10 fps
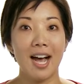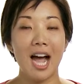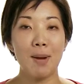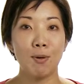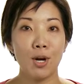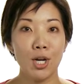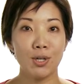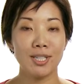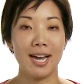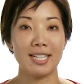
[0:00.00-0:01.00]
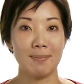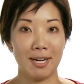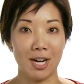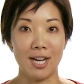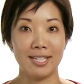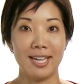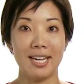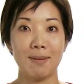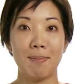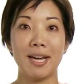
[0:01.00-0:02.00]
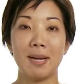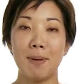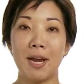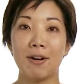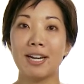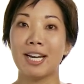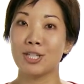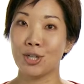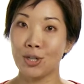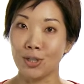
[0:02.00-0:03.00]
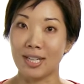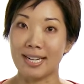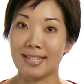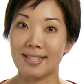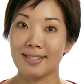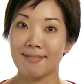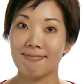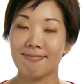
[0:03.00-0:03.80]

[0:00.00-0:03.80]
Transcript: I prioritized my content by comparing internal links